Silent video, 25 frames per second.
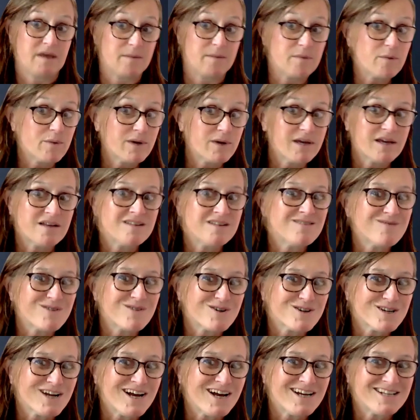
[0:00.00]
Maybe we
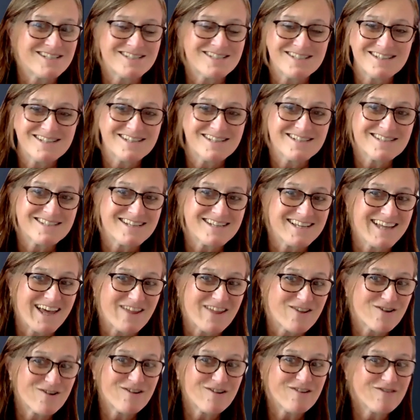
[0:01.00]
can work on this
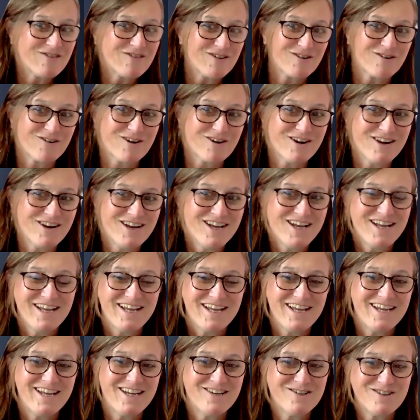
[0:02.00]
together if you're
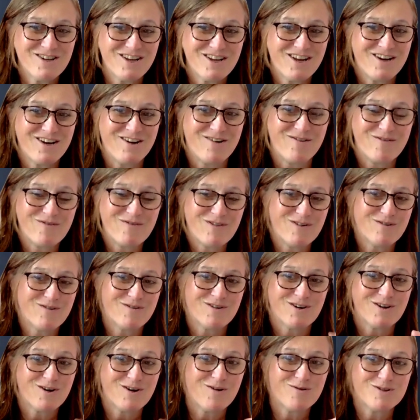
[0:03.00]

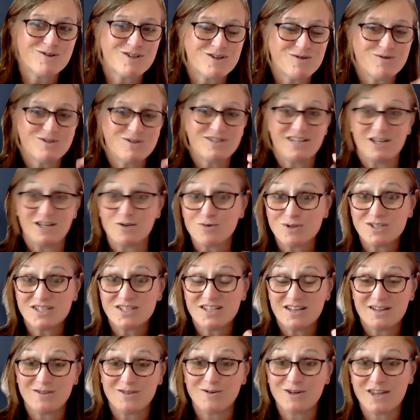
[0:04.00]
a coach who's
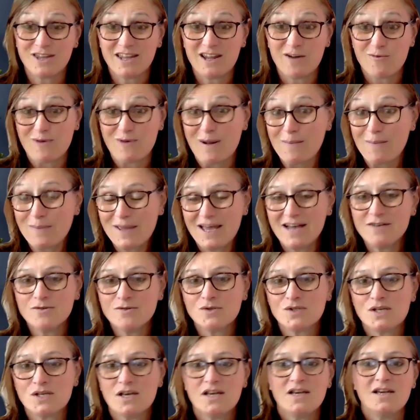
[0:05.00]
interested in looking at rep
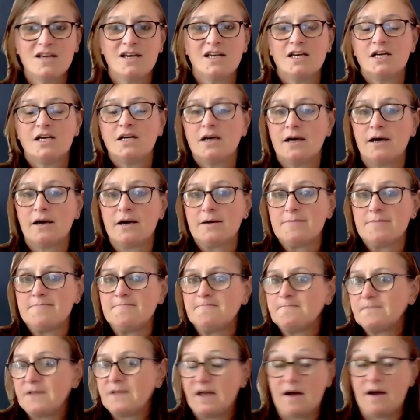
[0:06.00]
counts.
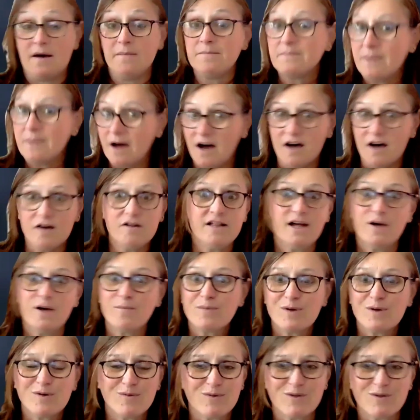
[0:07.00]
I'll
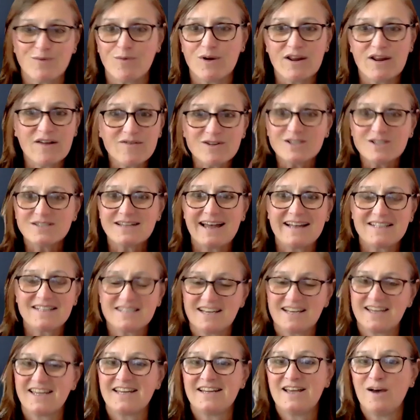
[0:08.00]
help you with whatever
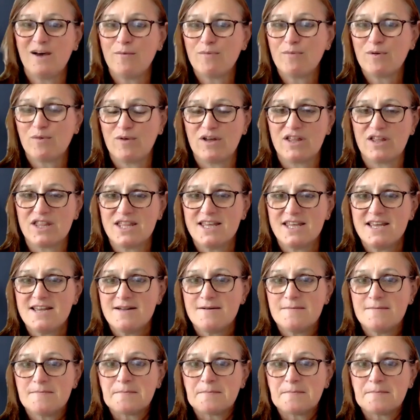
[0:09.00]
stats I can help you with.